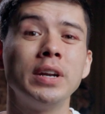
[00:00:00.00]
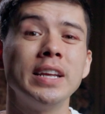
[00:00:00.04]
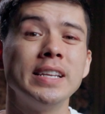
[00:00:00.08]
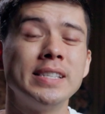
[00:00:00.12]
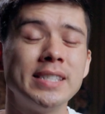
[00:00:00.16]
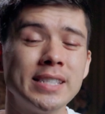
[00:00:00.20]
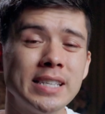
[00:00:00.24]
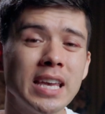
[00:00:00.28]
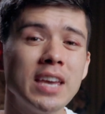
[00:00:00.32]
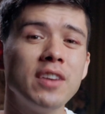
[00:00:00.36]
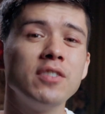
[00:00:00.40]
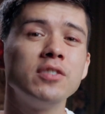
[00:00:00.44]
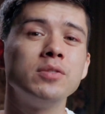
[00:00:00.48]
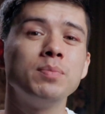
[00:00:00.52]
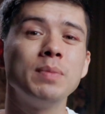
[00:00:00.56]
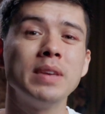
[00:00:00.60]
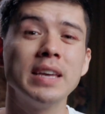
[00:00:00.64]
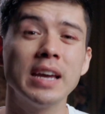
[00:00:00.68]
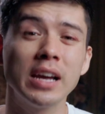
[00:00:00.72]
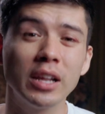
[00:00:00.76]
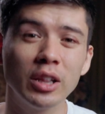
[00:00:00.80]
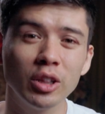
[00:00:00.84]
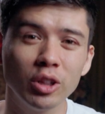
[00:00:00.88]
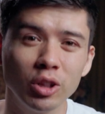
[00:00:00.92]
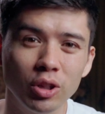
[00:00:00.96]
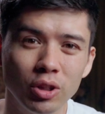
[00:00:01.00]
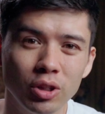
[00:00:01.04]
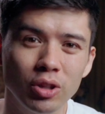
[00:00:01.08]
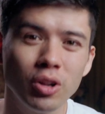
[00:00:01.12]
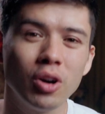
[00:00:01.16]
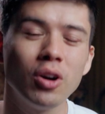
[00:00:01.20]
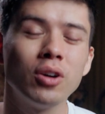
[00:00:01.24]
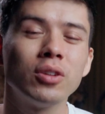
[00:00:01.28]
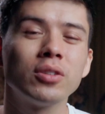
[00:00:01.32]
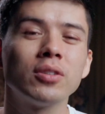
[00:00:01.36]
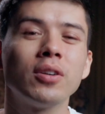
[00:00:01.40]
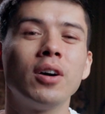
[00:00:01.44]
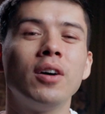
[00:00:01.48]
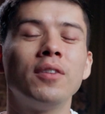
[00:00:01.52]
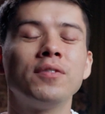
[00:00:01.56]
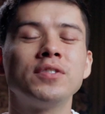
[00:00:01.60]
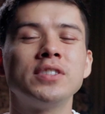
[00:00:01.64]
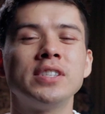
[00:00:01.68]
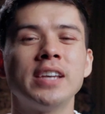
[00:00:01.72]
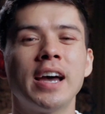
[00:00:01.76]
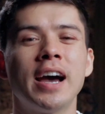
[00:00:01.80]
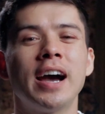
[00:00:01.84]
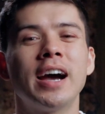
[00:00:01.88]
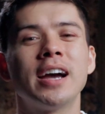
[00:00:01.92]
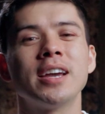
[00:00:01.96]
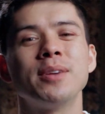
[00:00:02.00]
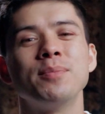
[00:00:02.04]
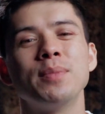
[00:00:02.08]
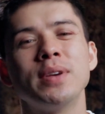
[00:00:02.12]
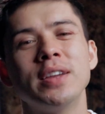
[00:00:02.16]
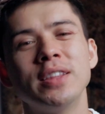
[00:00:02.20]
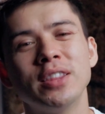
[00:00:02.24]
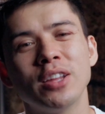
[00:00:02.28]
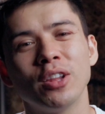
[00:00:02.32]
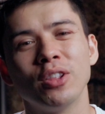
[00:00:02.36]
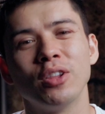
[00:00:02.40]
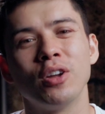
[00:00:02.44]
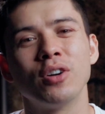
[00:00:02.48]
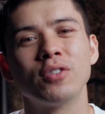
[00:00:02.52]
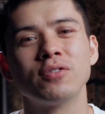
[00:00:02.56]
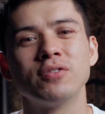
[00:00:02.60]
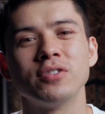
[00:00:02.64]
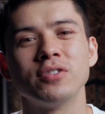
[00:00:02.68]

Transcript: it saves me a lot of time in the long